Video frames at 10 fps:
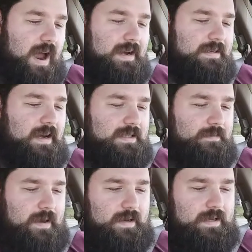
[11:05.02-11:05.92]
He talks
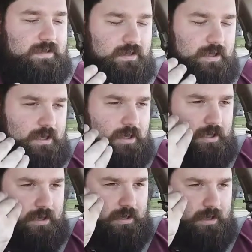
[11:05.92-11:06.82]
about his
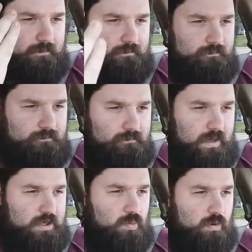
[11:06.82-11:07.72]

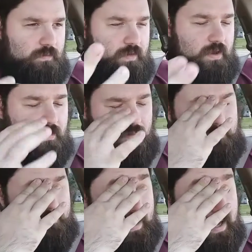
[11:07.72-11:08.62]
worldview.
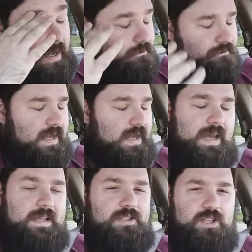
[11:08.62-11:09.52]

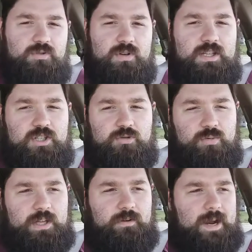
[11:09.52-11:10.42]
He's just
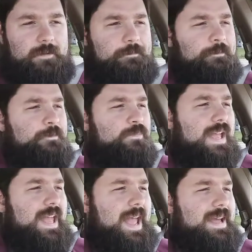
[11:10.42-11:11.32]
really great,
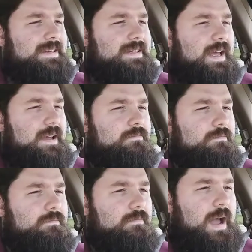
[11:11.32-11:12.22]
and
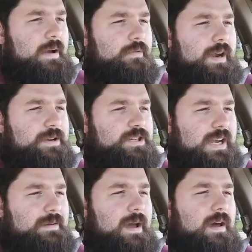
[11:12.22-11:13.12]
I would recommend
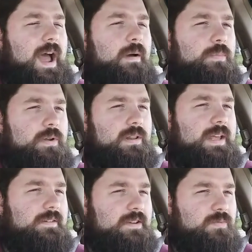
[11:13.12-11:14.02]
checking him out. I will put a
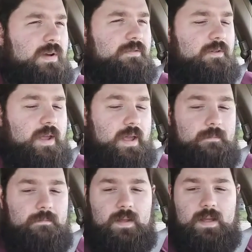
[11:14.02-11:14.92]
link as well for
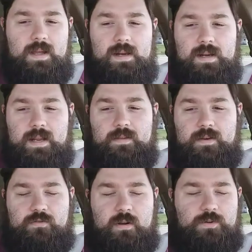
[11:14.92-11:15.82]
him in the
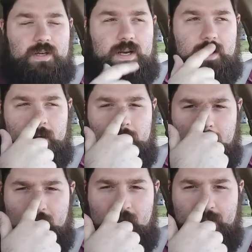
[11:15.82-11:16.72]
description here,
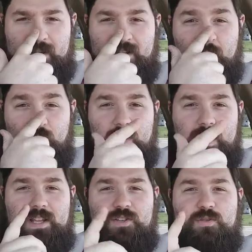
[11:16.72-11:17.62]
because I
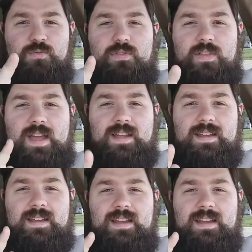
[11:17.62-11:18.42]
really do think